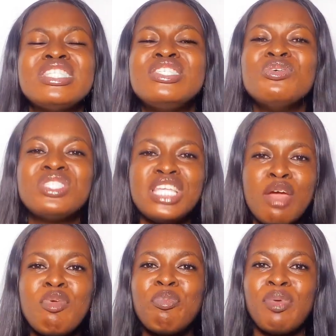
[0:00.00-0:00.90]
you see
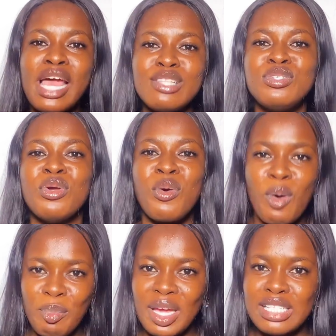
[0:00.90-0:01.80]
a reply to your
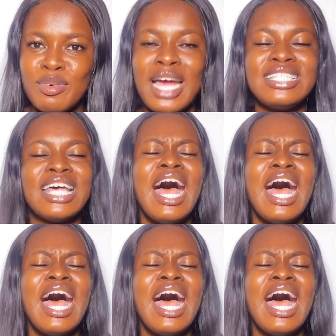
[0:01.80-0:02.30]
comment, right?